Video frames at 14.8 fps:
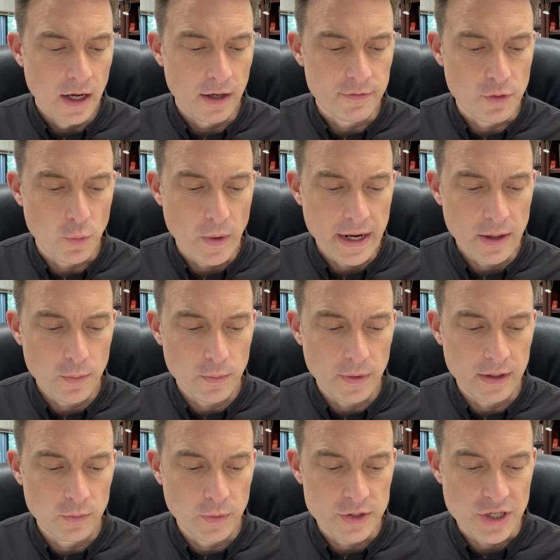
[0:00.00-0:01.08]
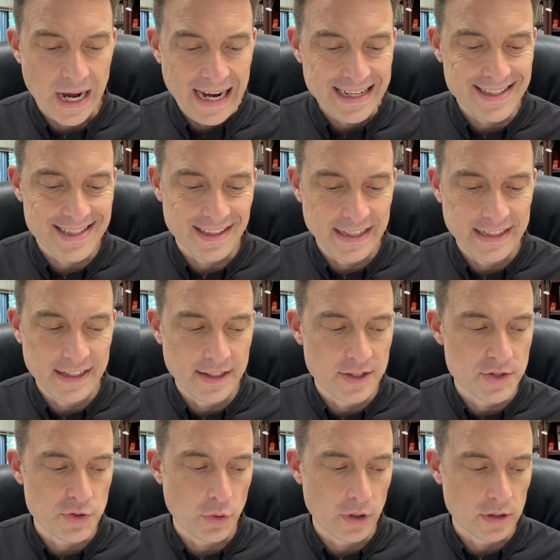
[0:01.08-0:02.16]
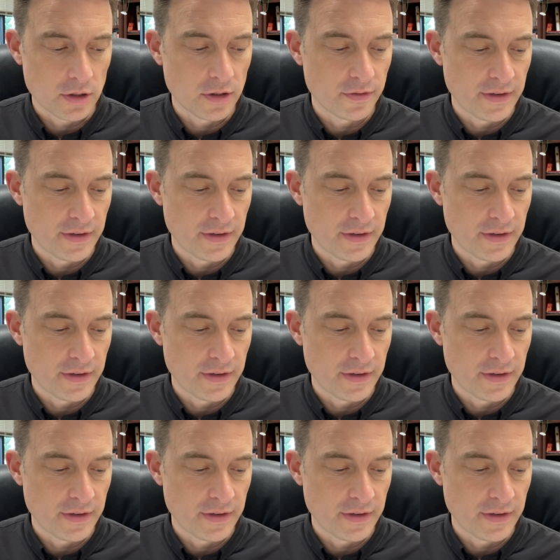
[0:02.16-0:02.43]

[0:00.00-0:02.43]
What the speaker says: of the way in which isolated historical